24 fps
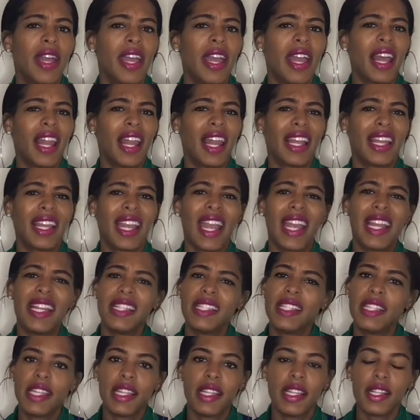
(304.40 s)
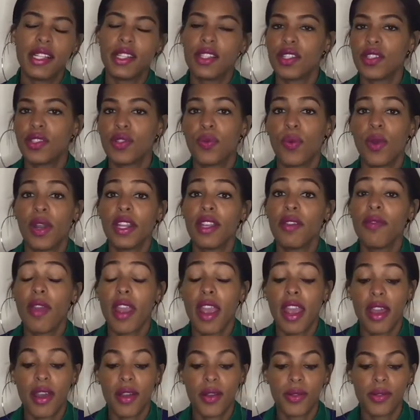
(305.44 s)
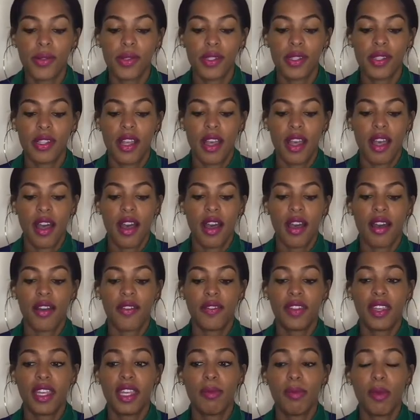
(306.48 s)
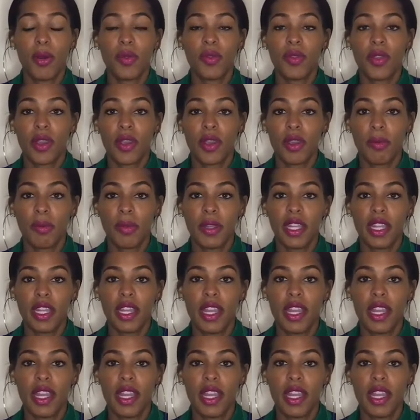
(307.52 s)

like 18 to 20 rounds of chemotherapy.